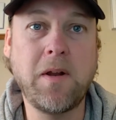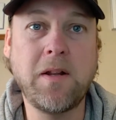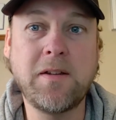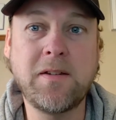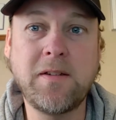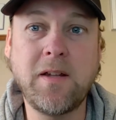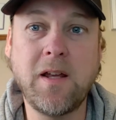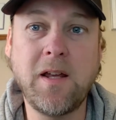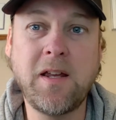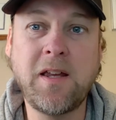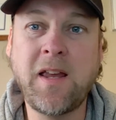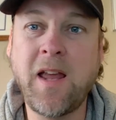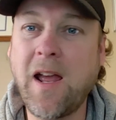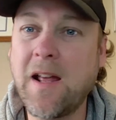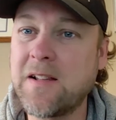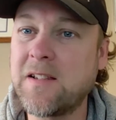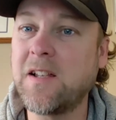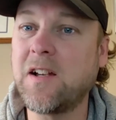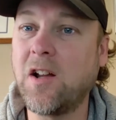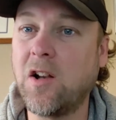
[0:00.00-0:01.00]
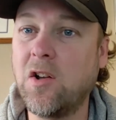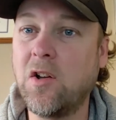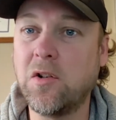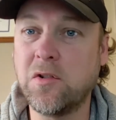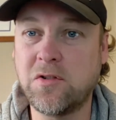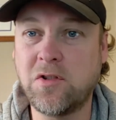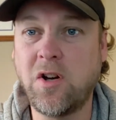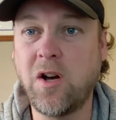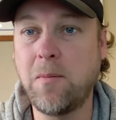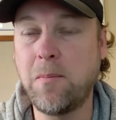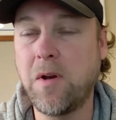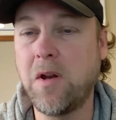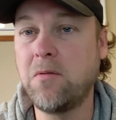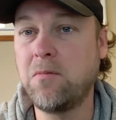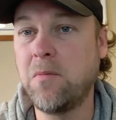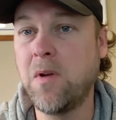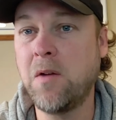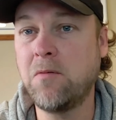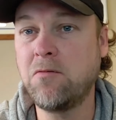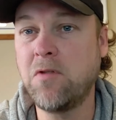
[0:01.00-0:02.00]
but it can take a long time, but
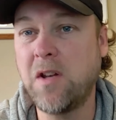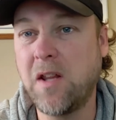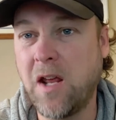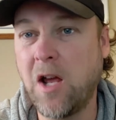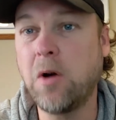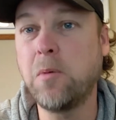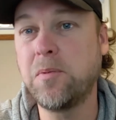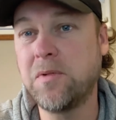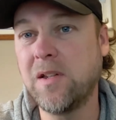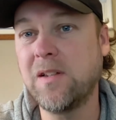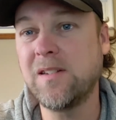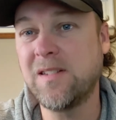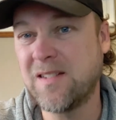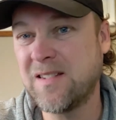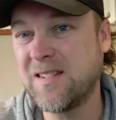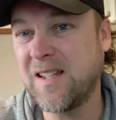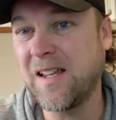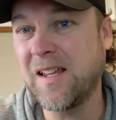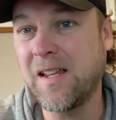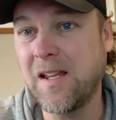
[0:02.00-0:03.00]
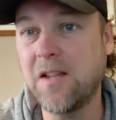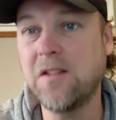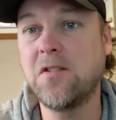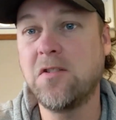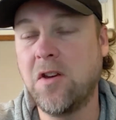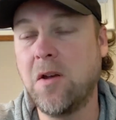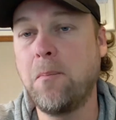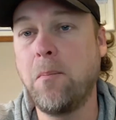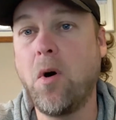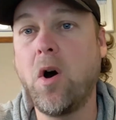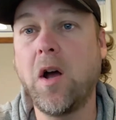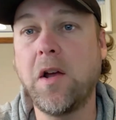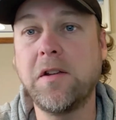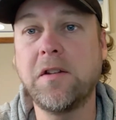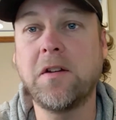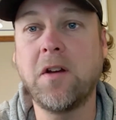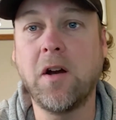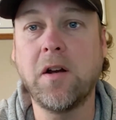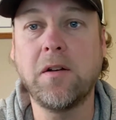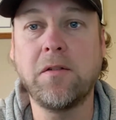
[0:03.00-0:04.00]
it really helps it sink into your
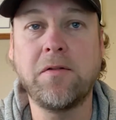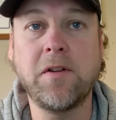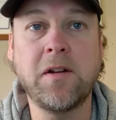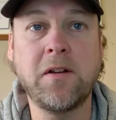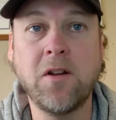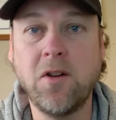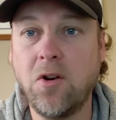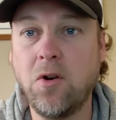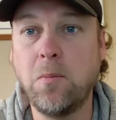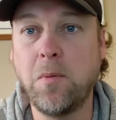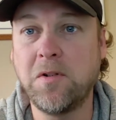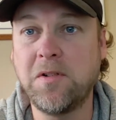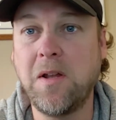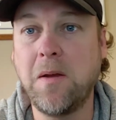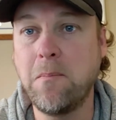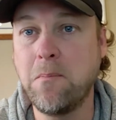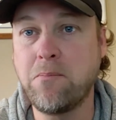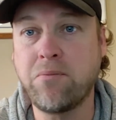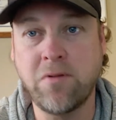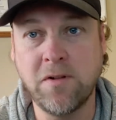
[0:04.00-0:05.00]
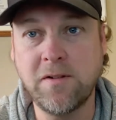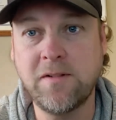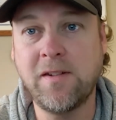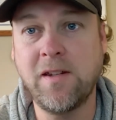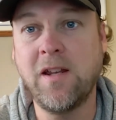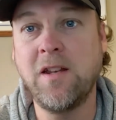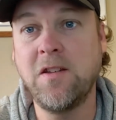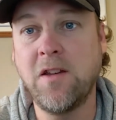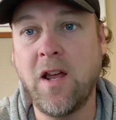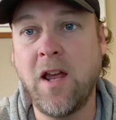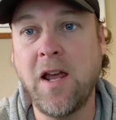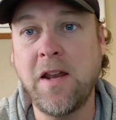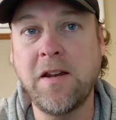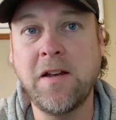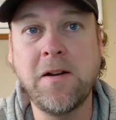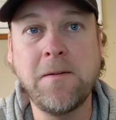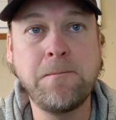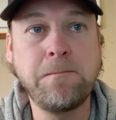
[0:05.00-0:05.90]
mind kind of thing, almost imprints it in your head.